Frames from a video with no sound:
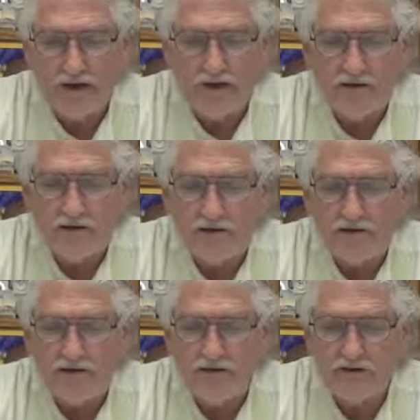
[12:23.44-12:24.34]

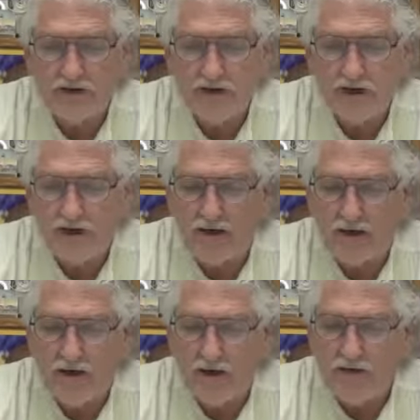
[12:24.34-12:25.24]
keratosis
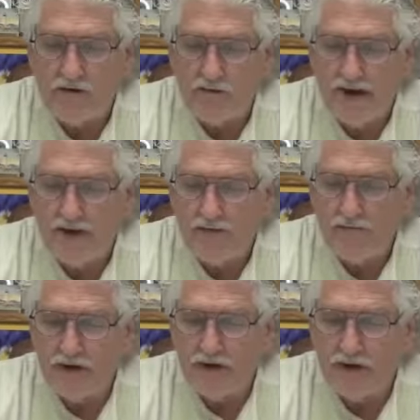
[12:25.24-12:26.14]
on the back
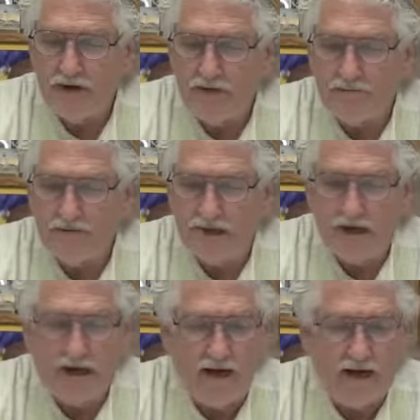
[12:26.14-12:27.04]
of my arms
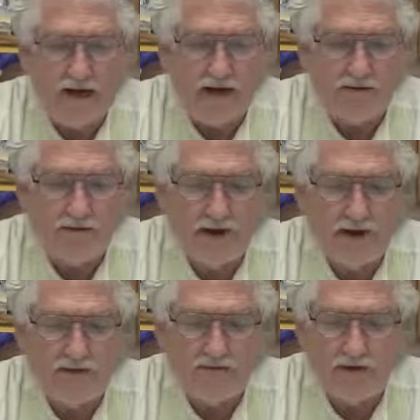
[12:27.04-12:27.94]
that I have
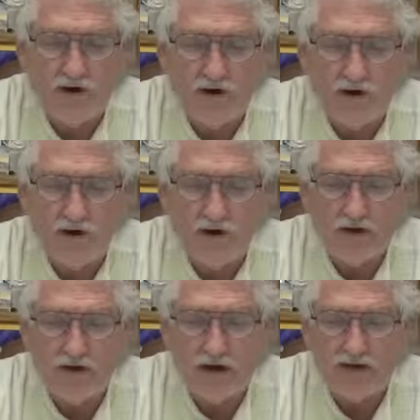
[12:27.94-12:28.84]
had for as
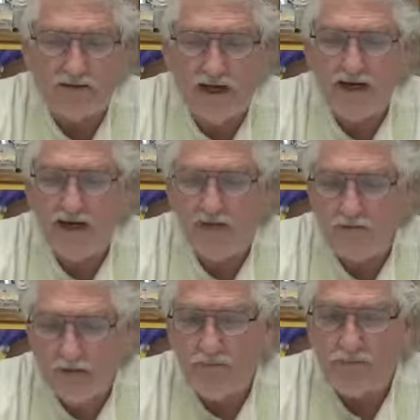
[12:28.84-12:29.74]
long as I can
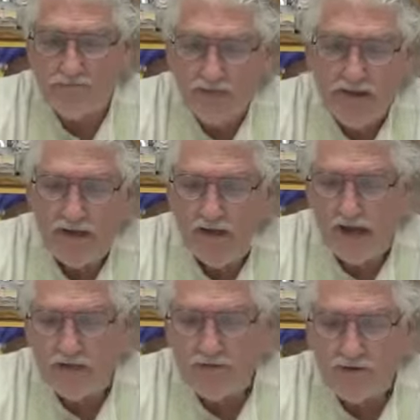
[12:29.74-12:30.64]
remember.
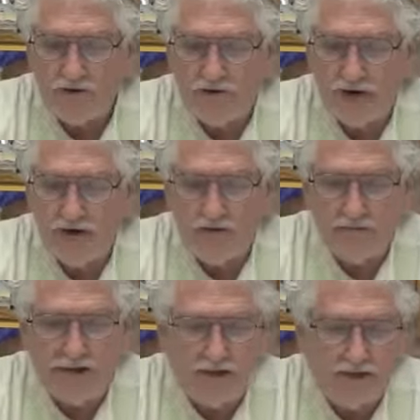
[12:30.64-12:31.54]
I'm sure it started in
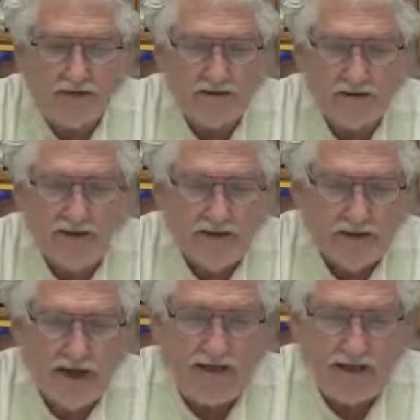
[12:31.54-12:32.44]
my teens.
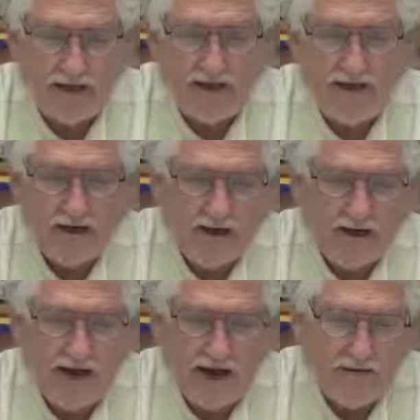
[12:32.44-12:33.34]
That
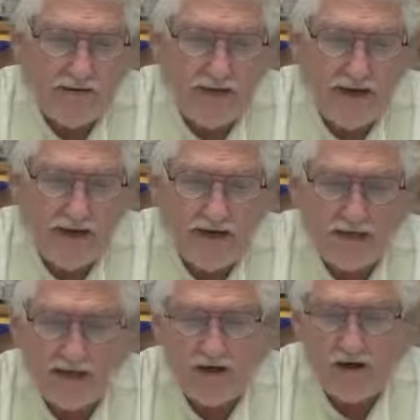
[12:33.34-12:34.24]
KP,
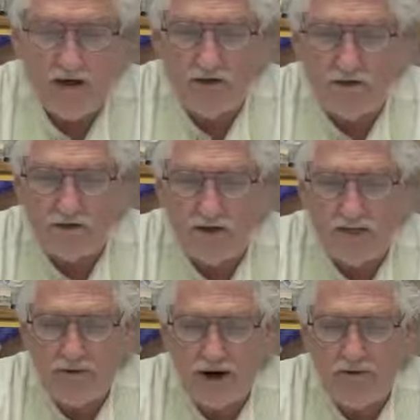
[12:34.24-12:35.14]
as they call it,
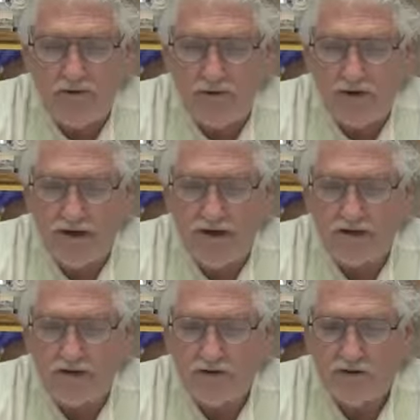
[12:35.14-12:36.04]
wasn't a problem for me,
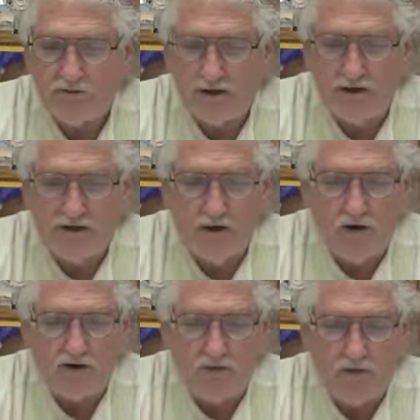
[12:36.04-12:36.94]
as it was barely
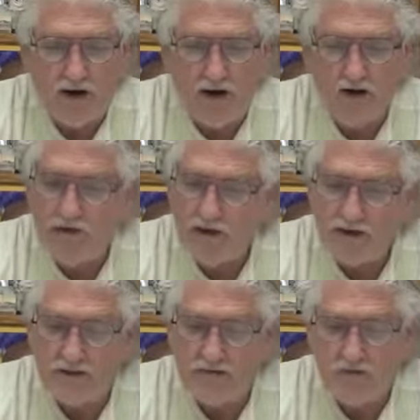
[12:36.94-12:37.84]
noticeable. However,
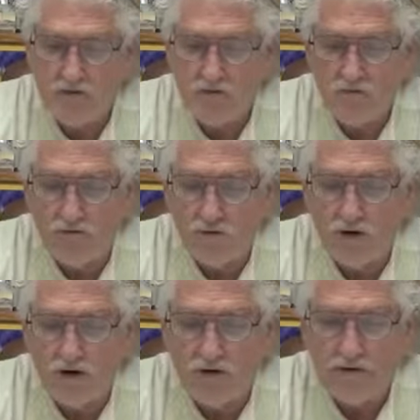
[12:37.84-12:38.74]
as of
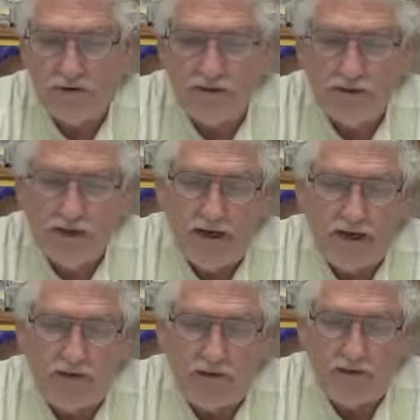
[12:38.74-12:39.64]

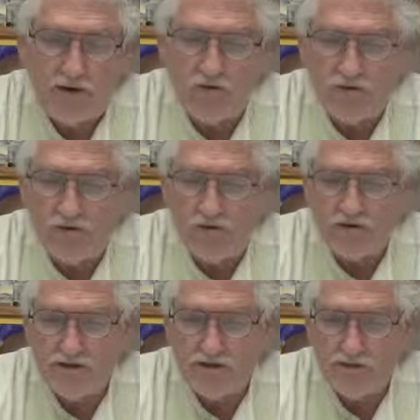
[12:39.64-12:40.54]
2004, the
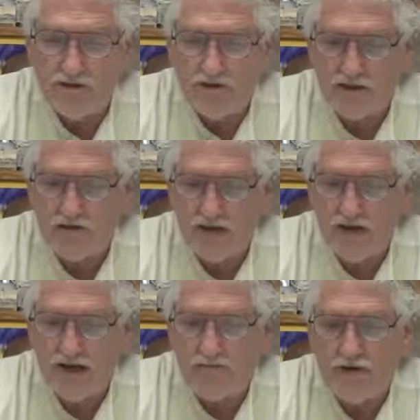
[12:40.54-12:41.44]
situation just
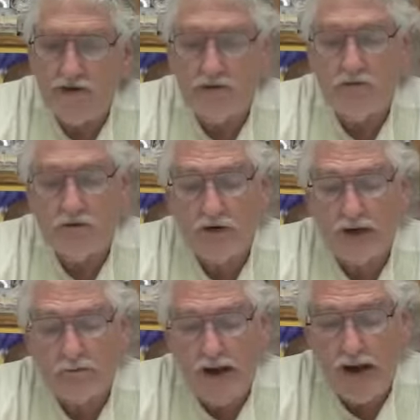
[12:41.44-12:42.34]
became
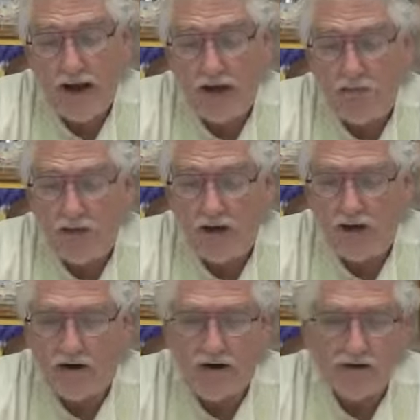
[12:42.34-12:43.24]
acutely bad.
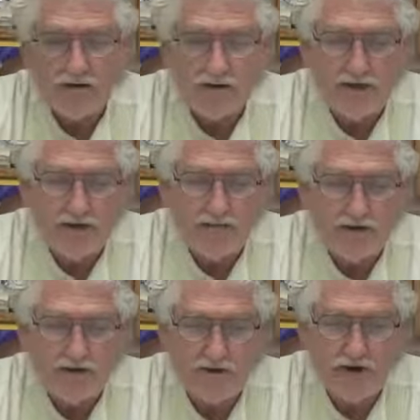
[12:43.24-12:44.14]
Wow. The
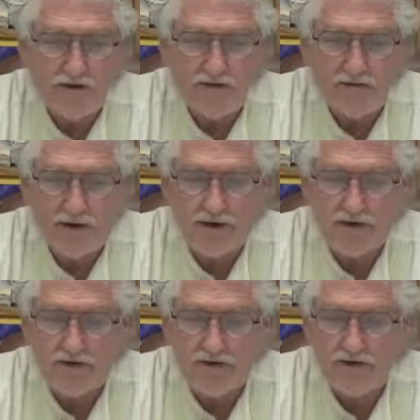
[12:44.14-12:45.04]
KP started
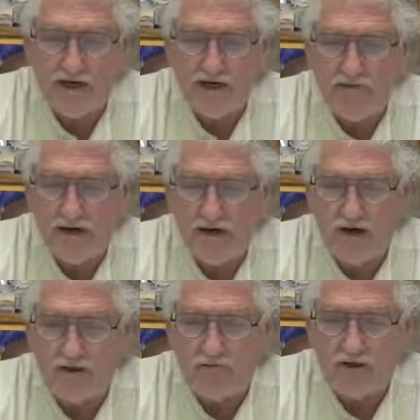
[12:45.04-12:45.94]
spreading to the side of my
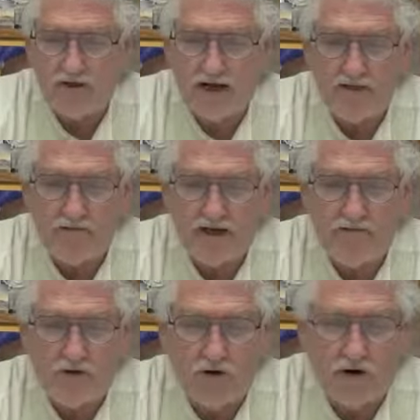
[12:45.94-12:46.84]
arms and down to my
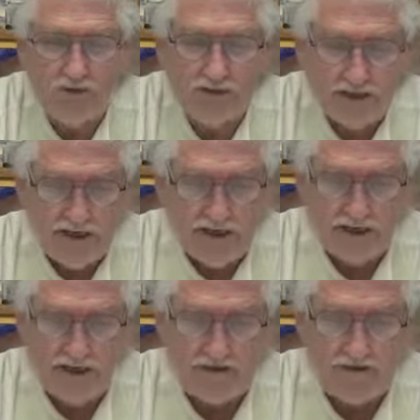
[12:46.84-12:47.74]
forearms
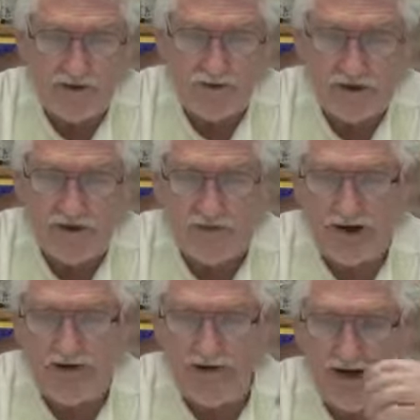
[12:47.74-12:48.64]
and has been spread to
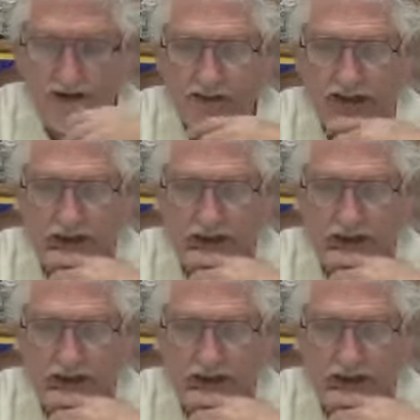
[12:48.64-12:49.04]
my thighs,